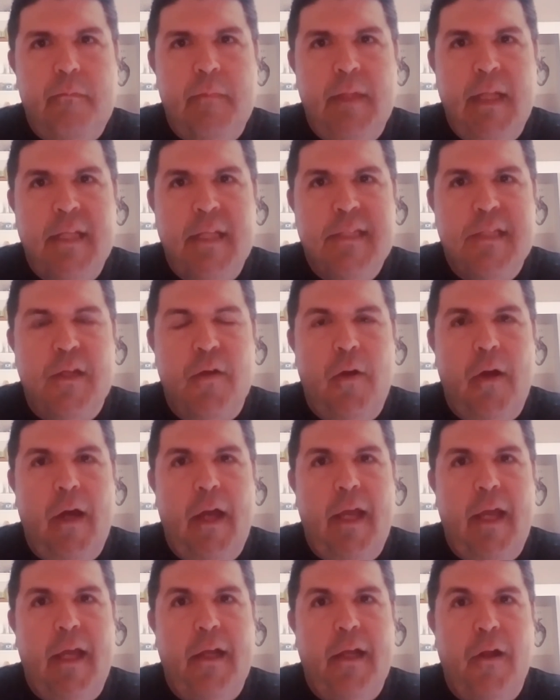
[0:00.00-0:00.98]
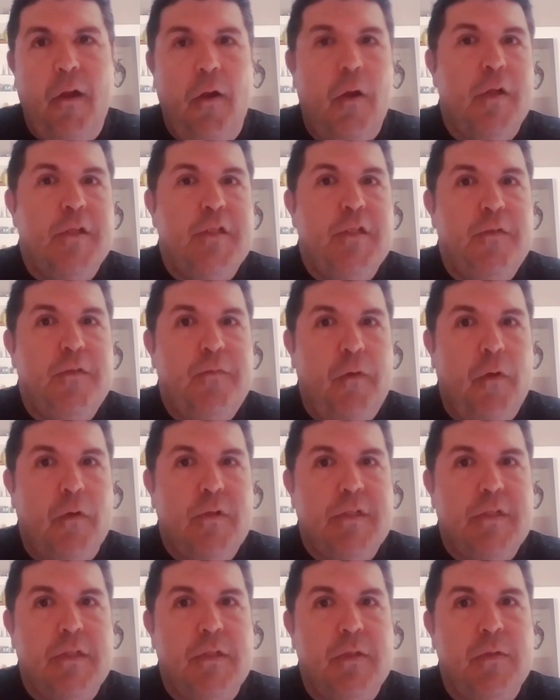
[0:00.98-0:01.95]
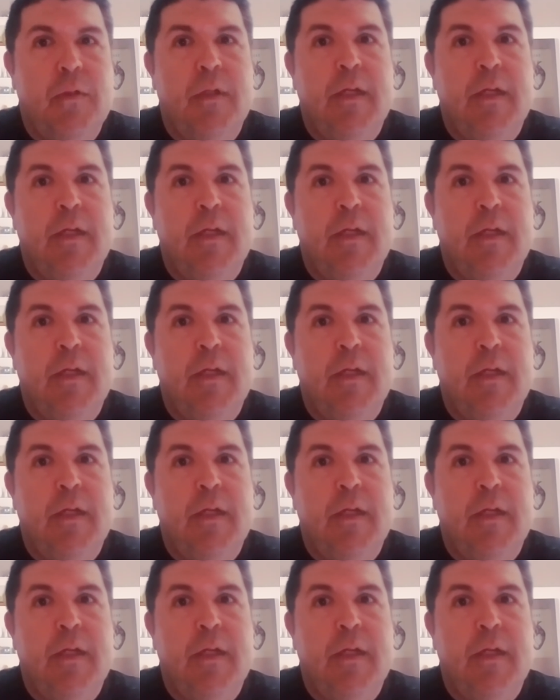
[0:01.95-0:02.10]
So I encourage you folks to